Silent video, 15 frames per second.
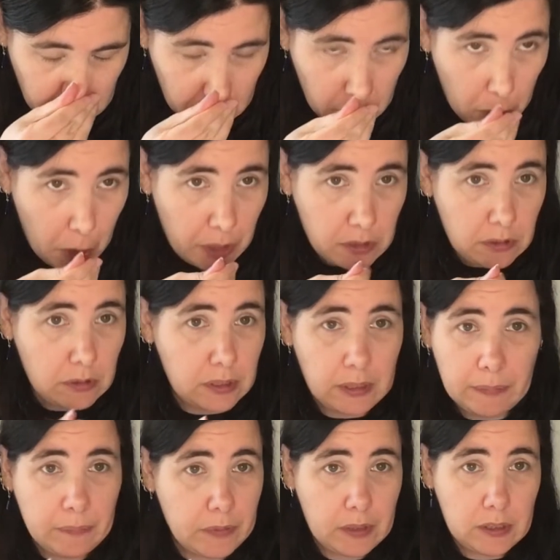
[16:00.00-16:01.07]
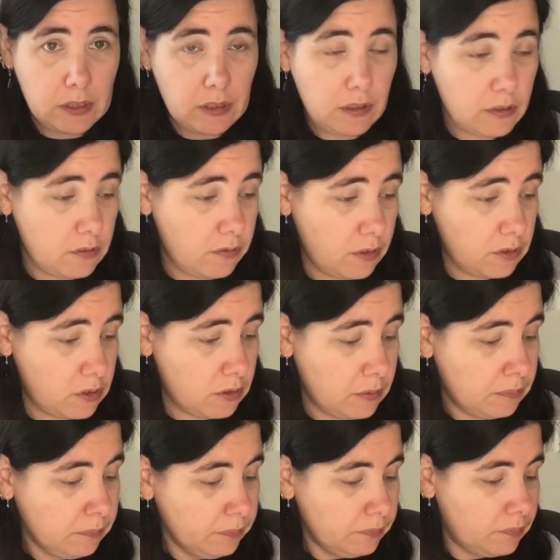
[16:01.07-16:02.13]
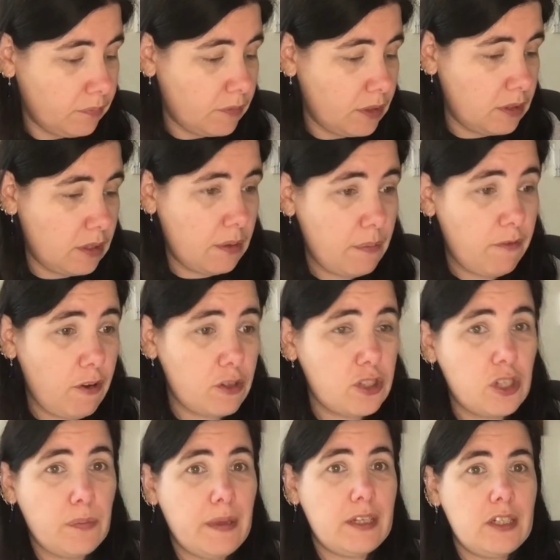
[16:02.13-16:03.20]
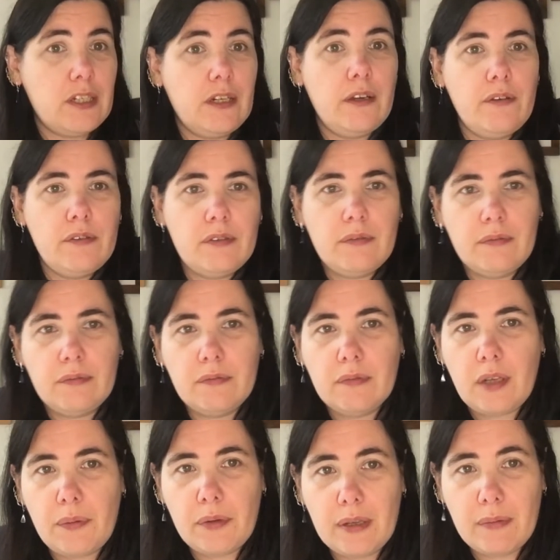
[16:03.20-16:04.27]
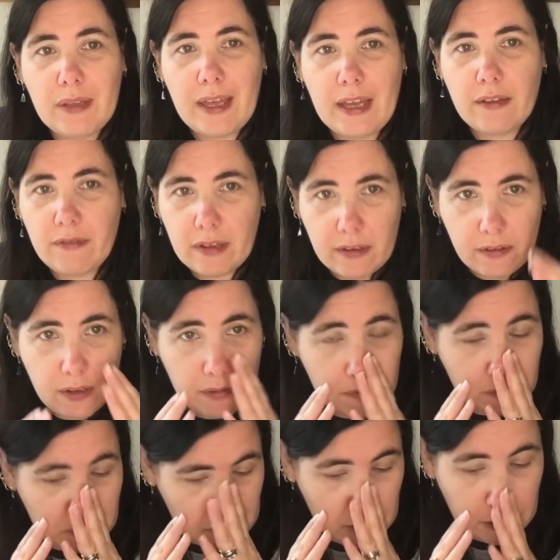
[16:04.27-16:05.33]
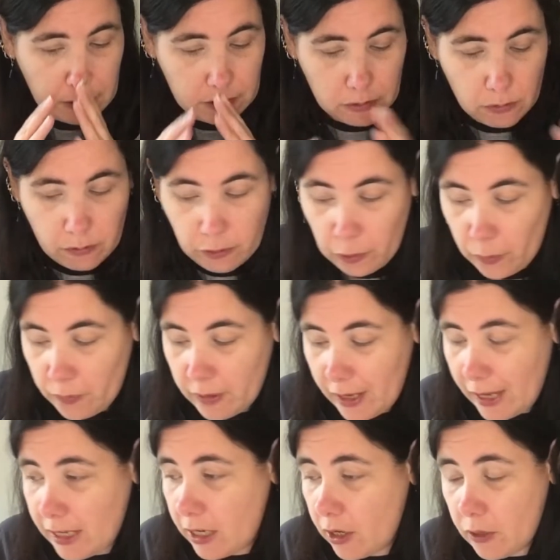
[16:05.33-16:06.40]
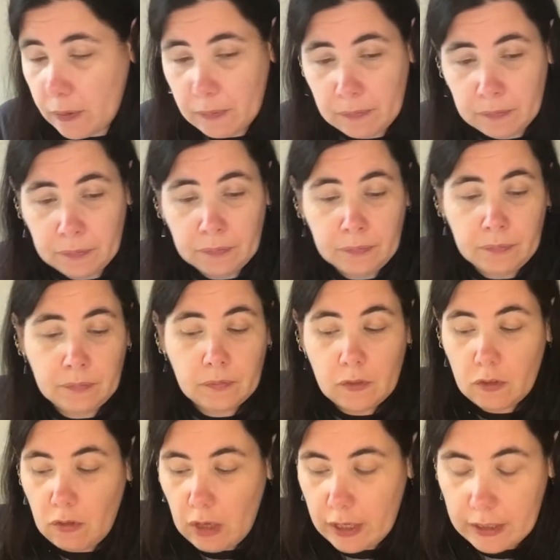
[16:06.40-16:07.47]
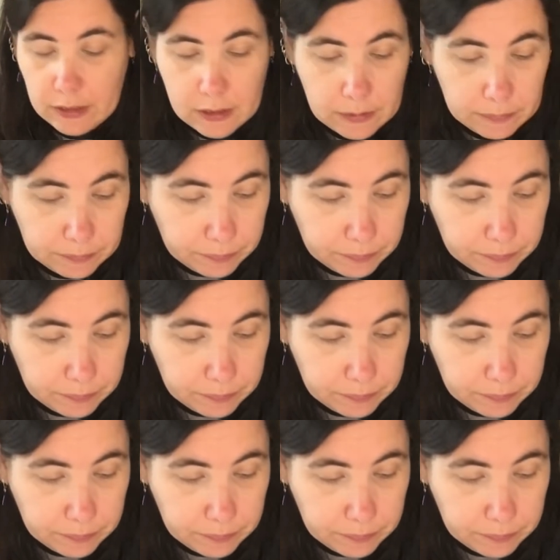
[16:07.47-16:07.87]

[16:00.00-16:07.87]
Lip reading: Oh dear, itchy nose, Flosstube itchy nose. Coming in with hay fever. Oh, that's awful. Anywho, right.